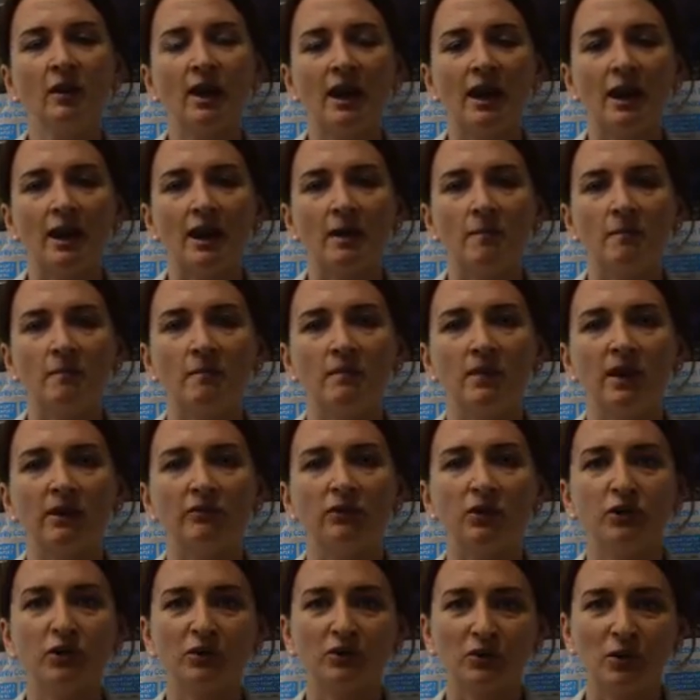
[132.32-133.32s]

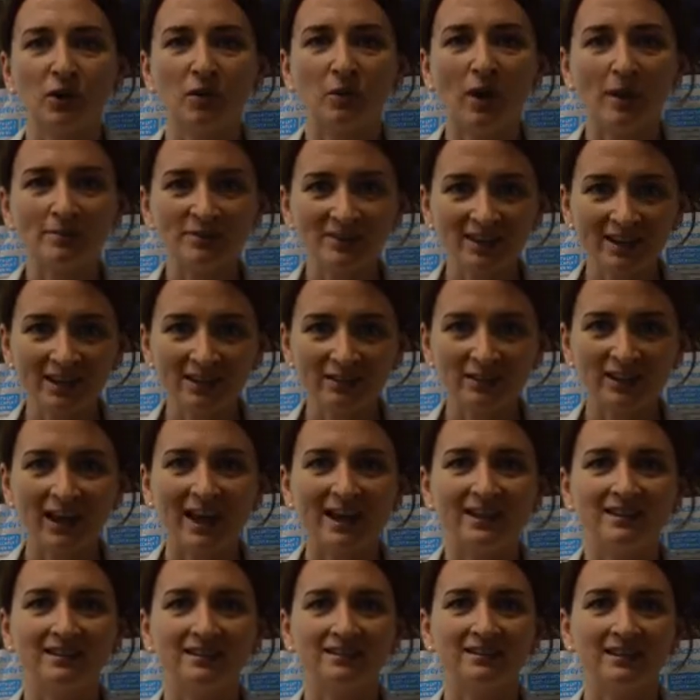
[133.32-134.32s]
If you go to our
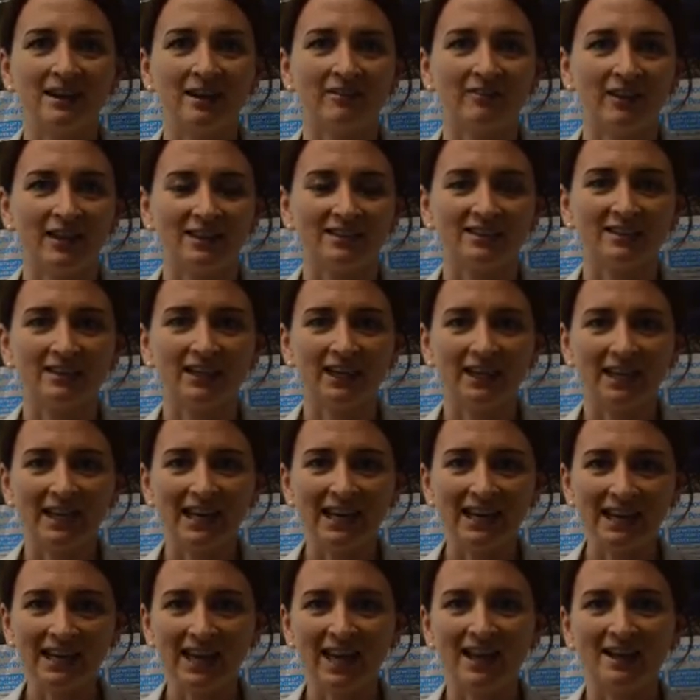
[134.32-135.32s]
website,
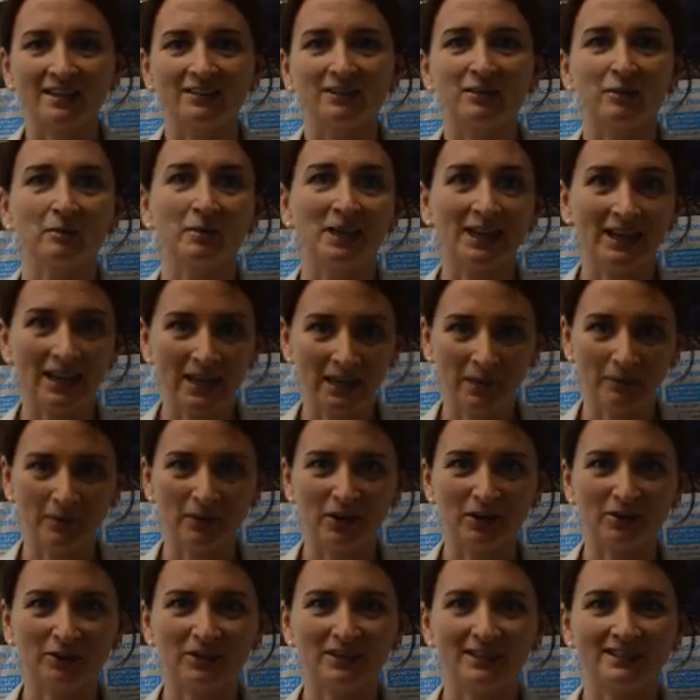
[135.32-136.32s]
dfa.ie, and there'll be a link
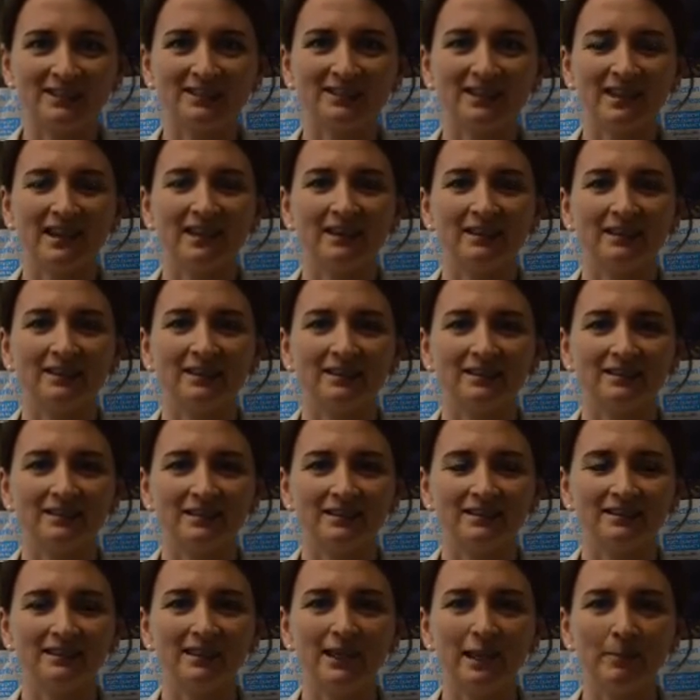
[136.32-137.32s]
below
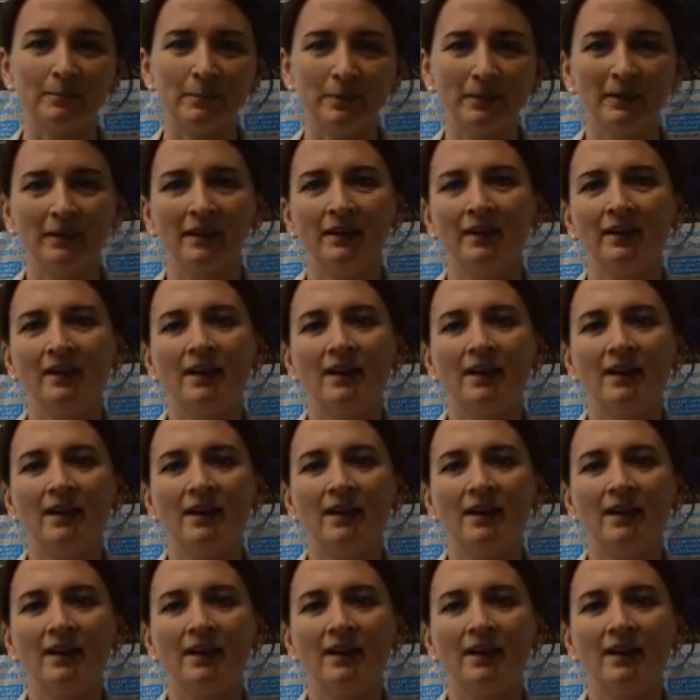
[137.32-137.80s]
this clip,